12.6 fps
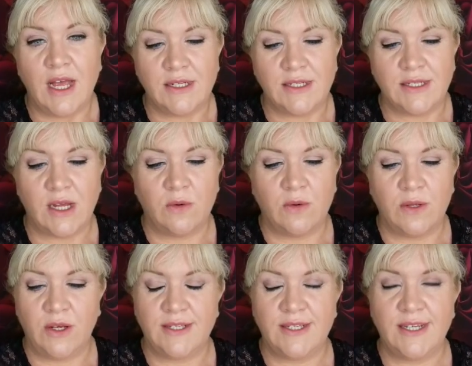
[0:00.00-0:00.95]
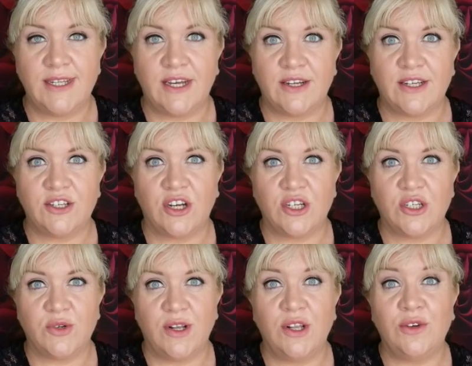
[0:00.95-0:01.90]
So you can see there that
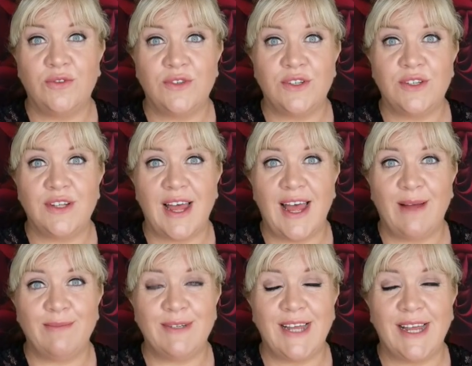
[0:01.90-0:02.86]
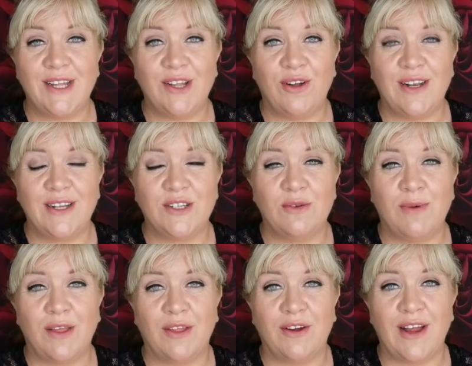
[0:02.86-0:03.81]
Joshua loves taking the oil, there's no
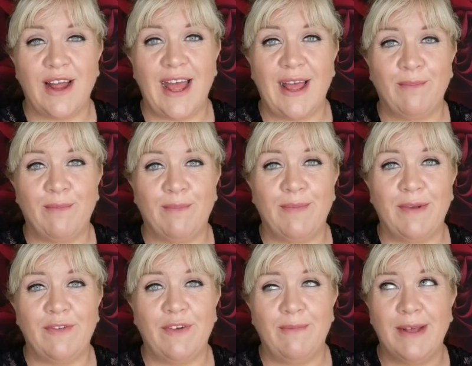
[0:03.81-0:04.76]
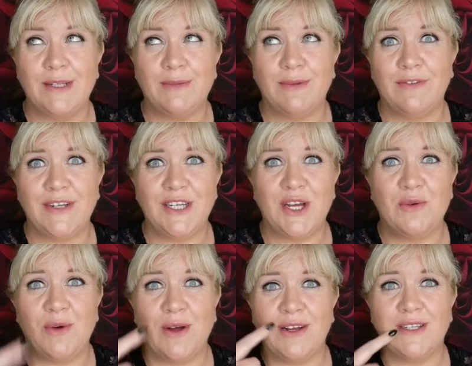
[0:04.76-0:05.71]
bother. Bit of a mix up in the video
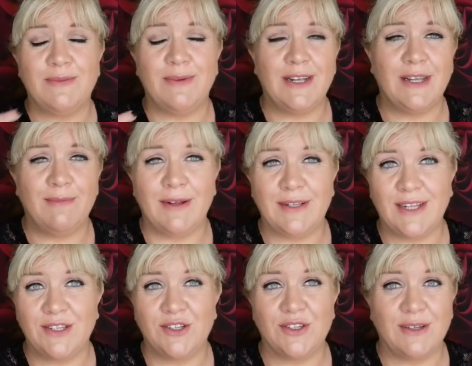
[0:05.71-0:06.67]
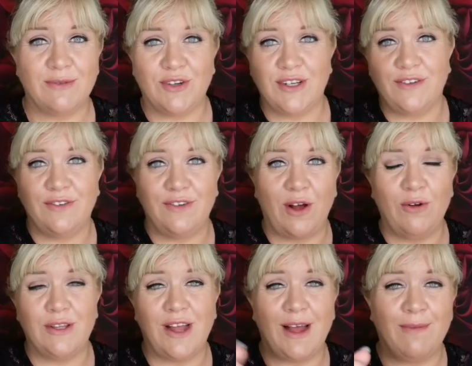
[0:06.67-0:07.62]
where it's spilling a bit, that's just because I'm trying to
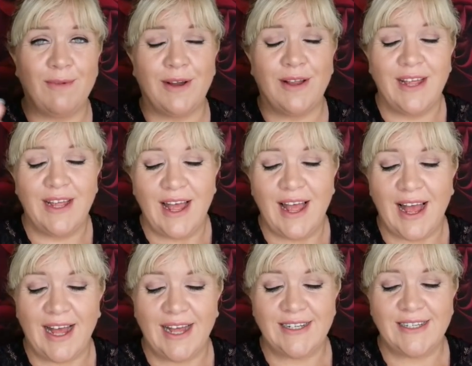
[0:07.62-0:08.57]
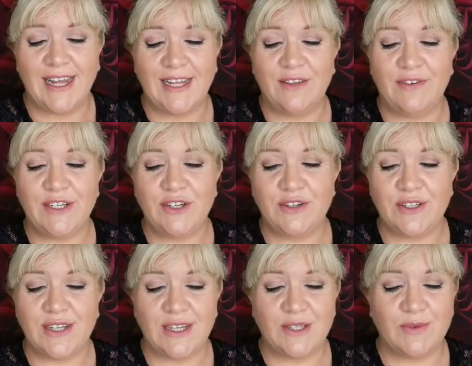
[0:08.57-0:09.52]
hold the camera and take the
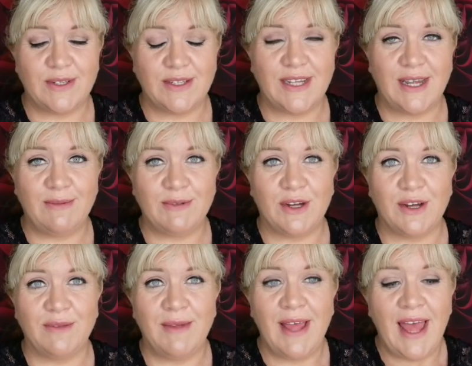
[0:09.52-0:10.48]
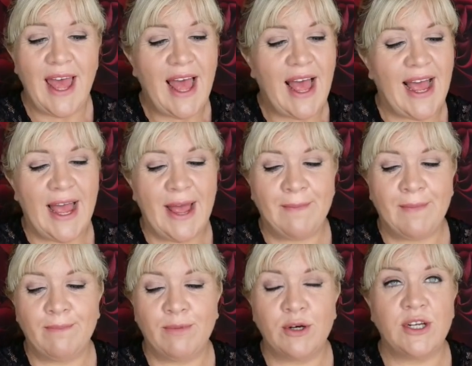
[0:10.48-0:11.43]
videos as well at the same time.
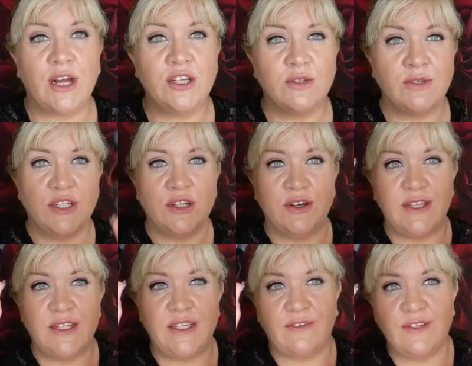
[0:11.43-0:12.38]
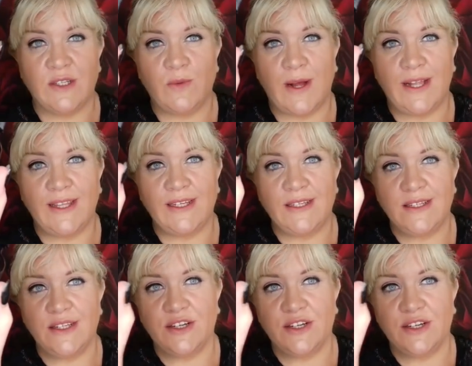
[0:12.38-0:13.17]
But I just want to show you the difference as well. This is the